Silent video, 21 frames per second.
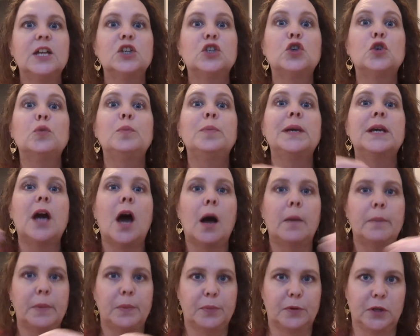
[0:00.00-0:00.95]
to
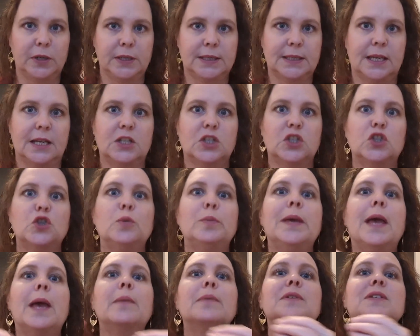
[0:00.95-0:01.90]
become a priestess, to
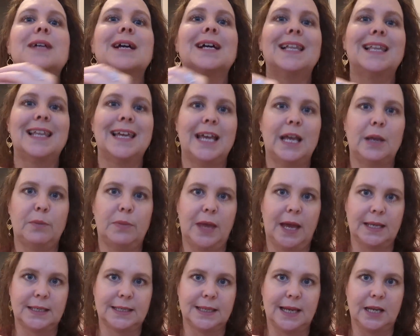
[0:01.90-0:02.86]
be able to claim
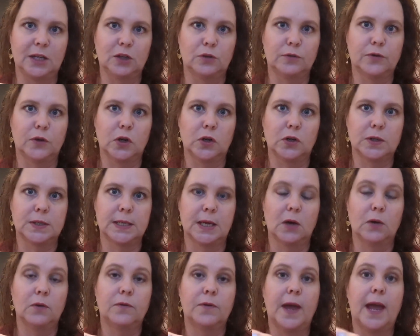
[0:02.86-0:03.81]
that title for herself.